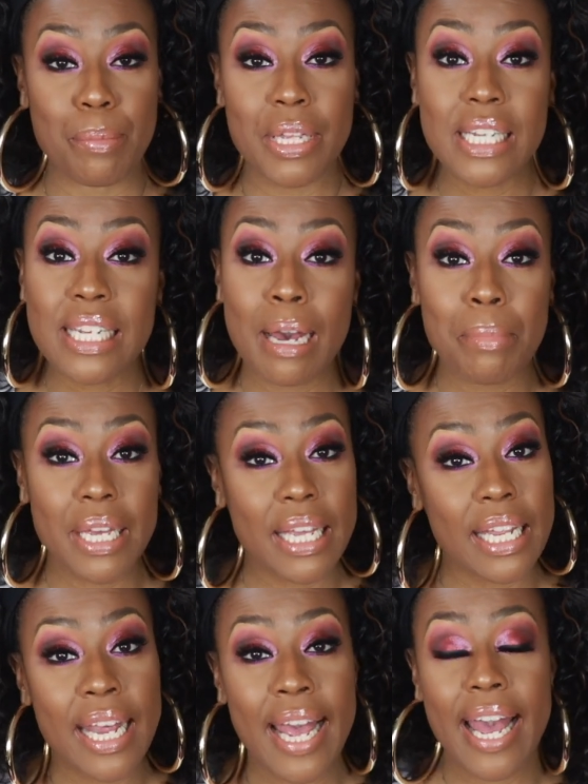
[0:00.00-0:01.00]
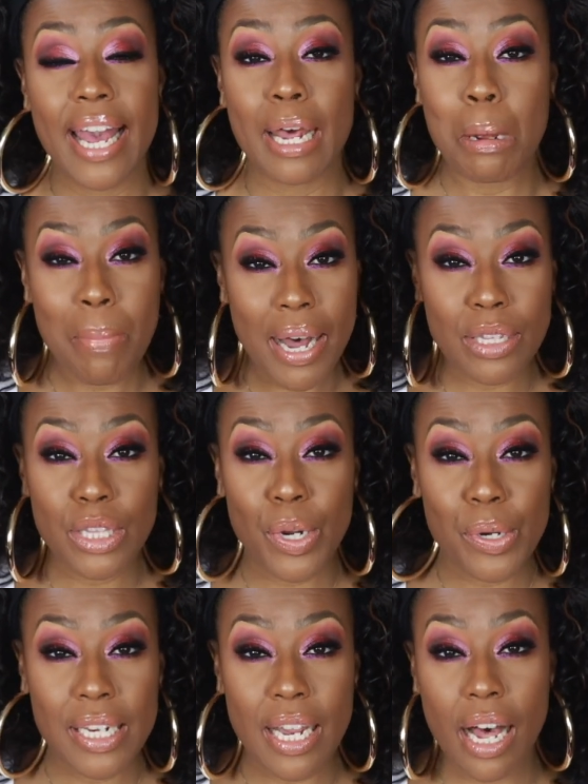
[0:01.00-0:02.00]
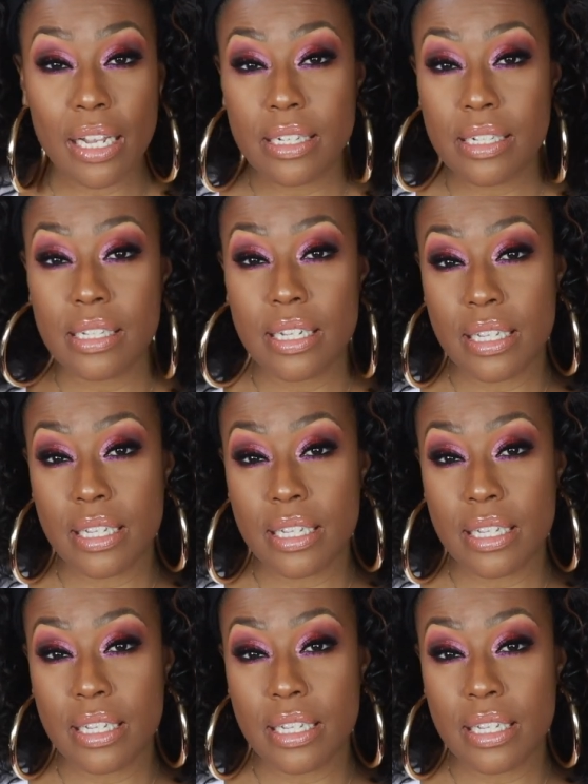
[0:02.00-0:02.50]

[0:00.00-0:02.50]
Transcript: These come in at about thirty dollars and